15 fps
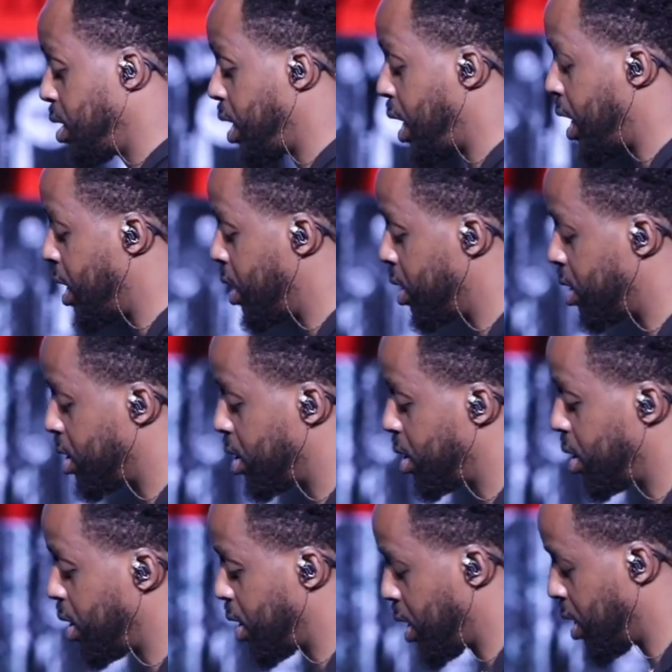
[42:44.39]

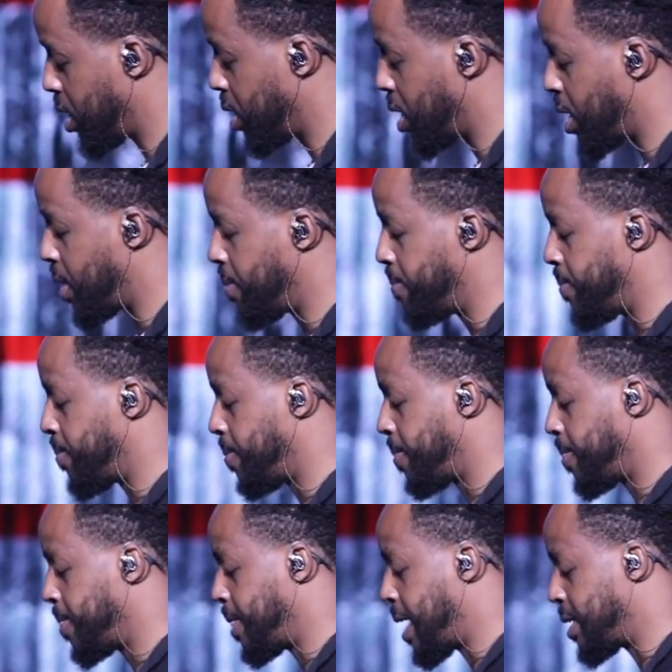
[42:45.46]
and, and uh,
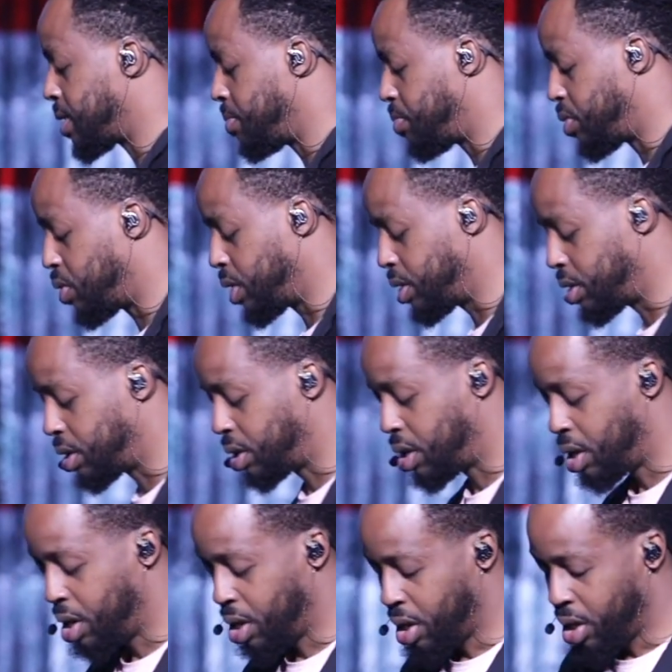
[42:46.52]
that's important.
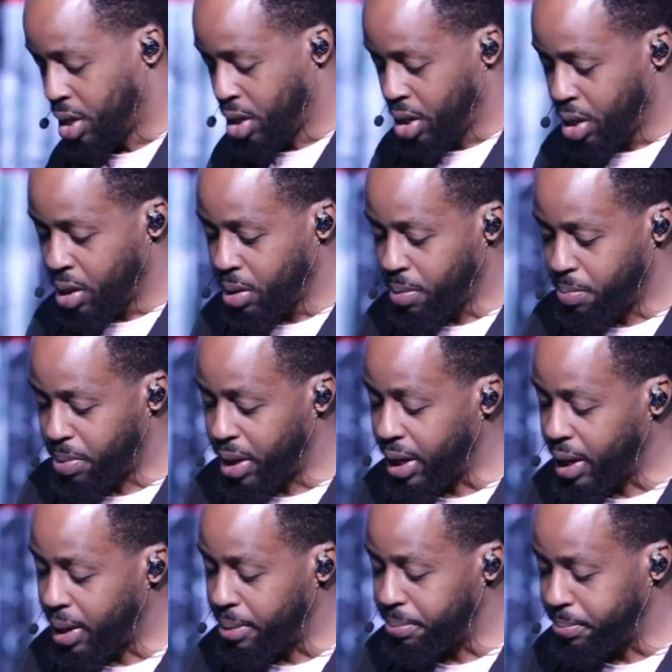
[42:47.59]

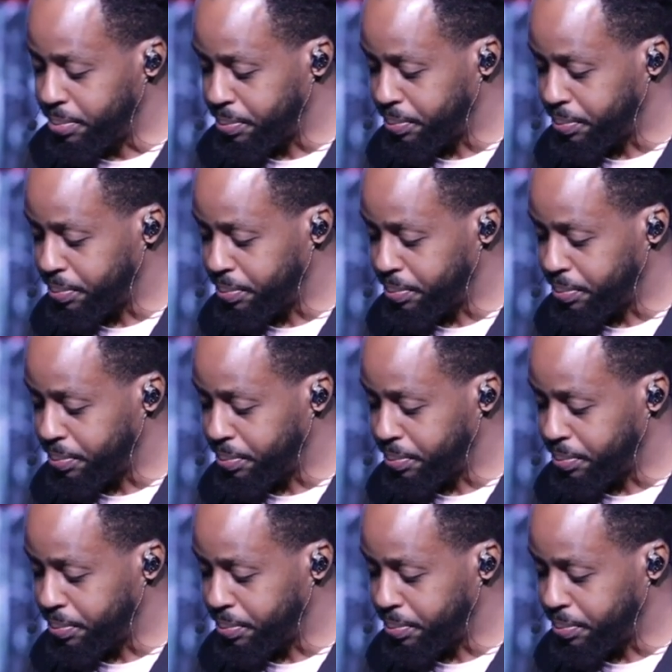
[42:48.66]
But um,